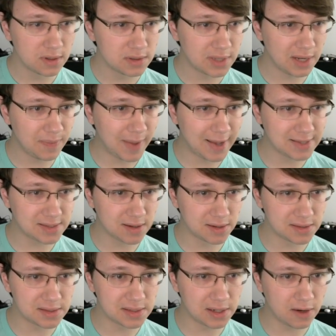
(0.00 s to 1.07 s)
Any path
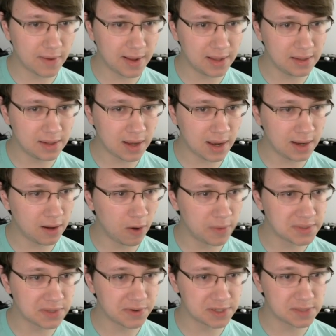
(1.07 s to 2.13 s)
starts at 0, 9,
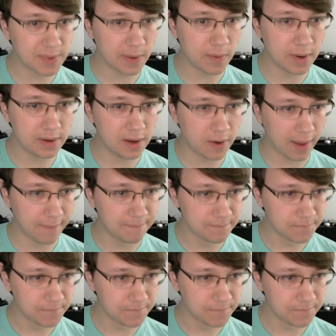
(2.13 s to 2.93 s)
always increases by 1. Okay.